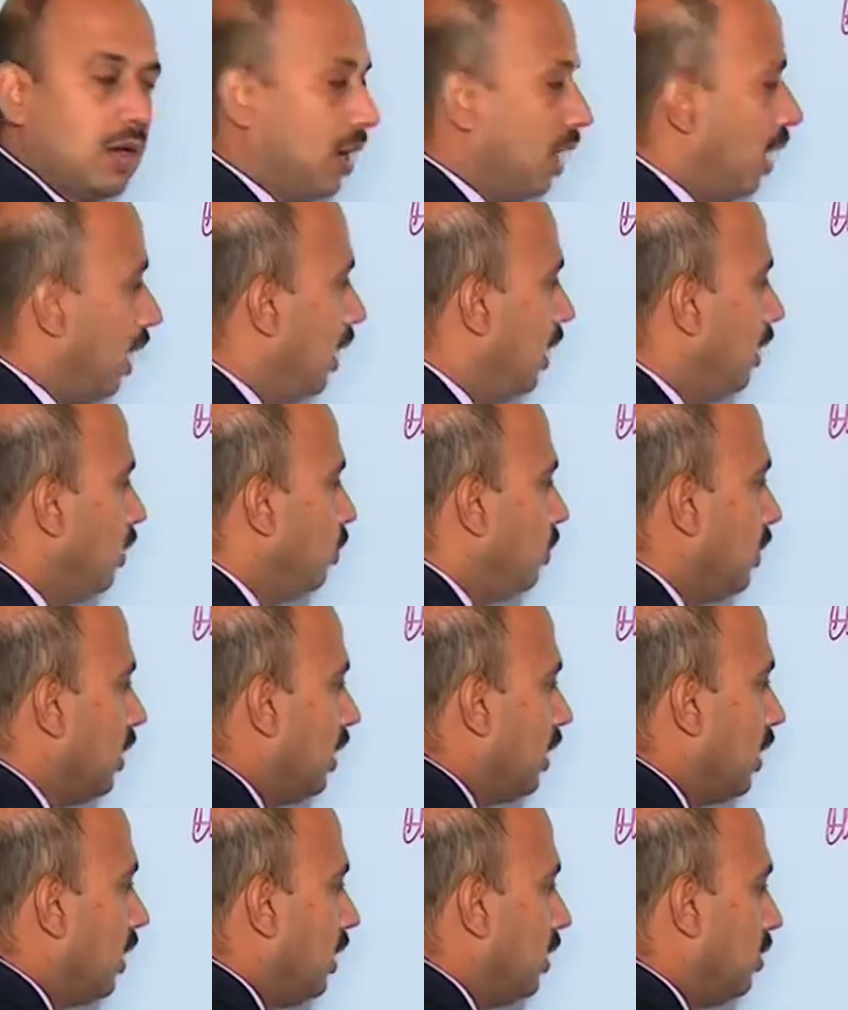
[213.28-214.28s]
and you
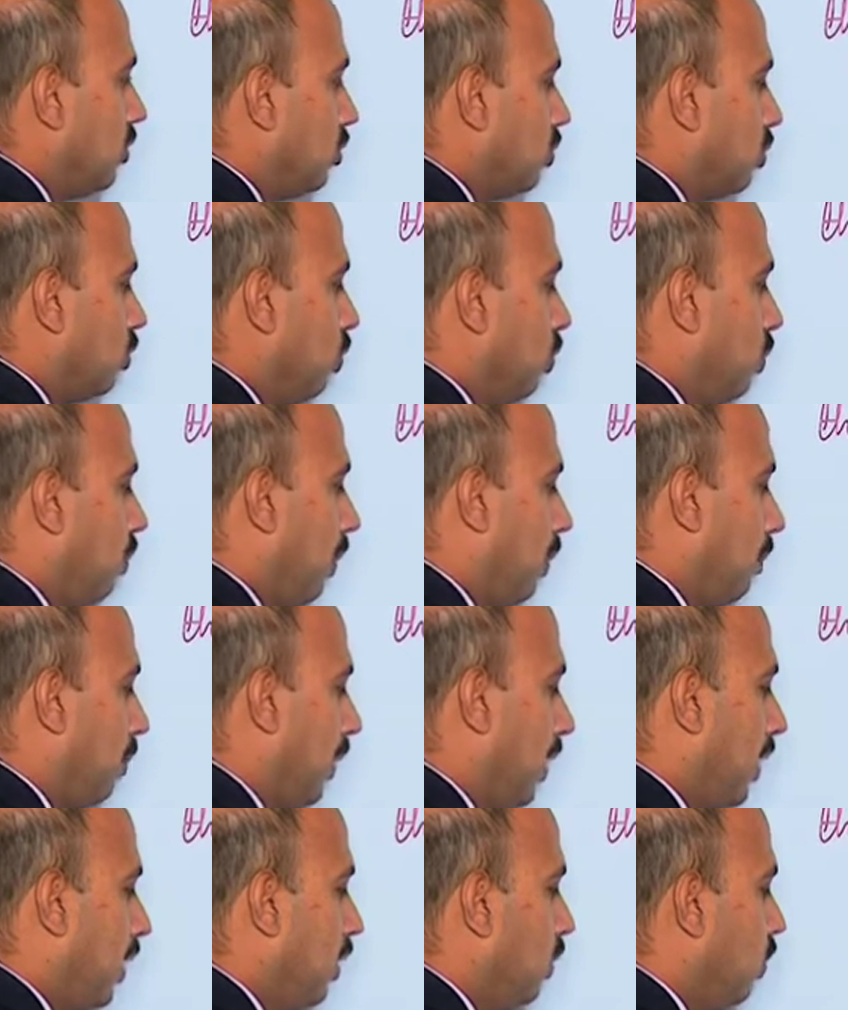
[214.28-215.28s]
take its two
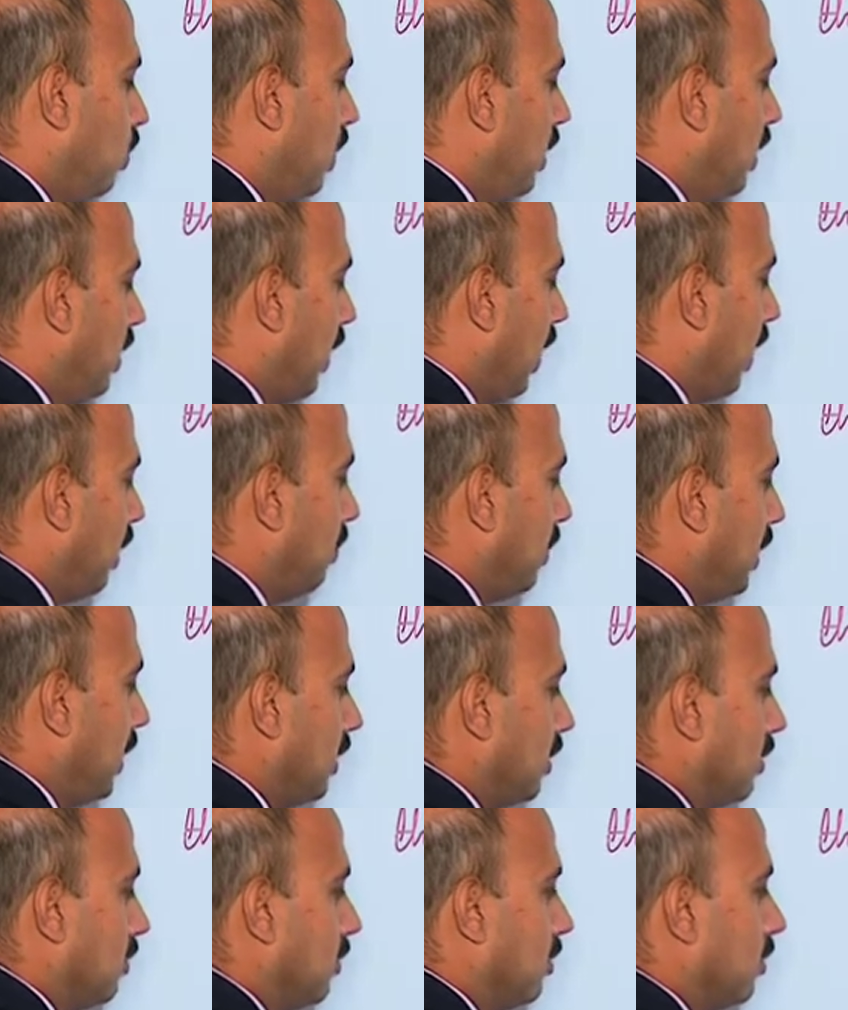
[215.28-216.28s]
perpendicular
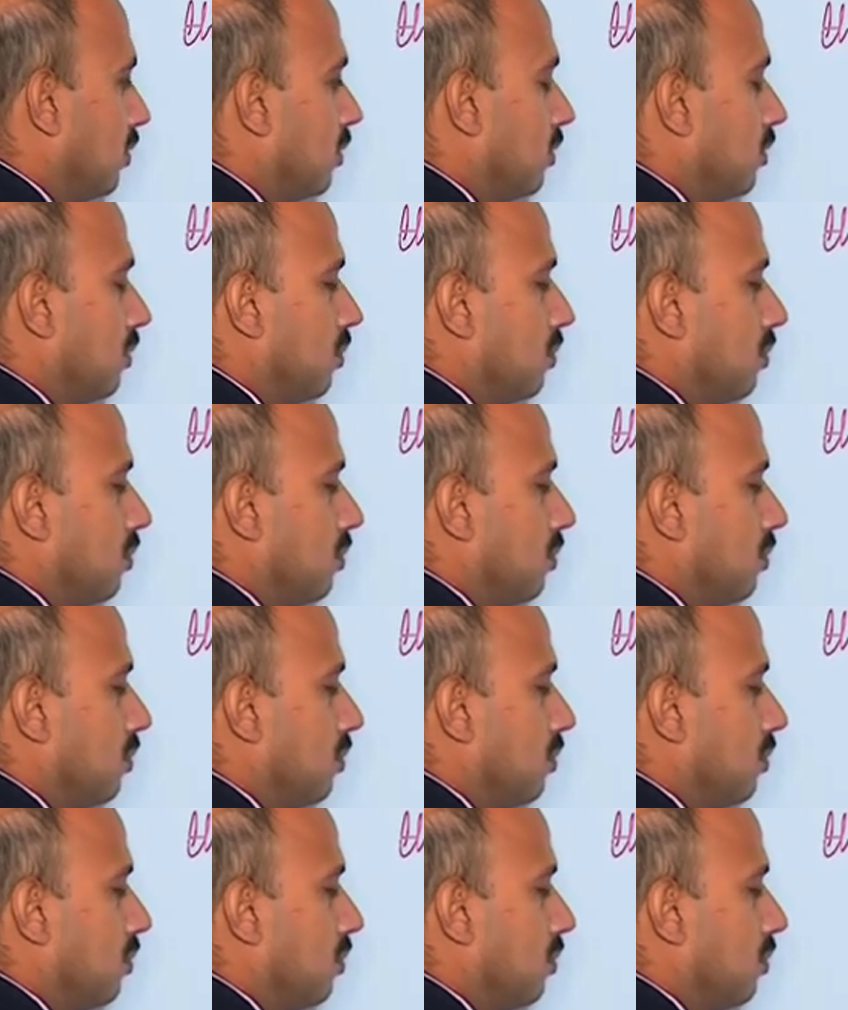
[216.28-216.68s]
diameters.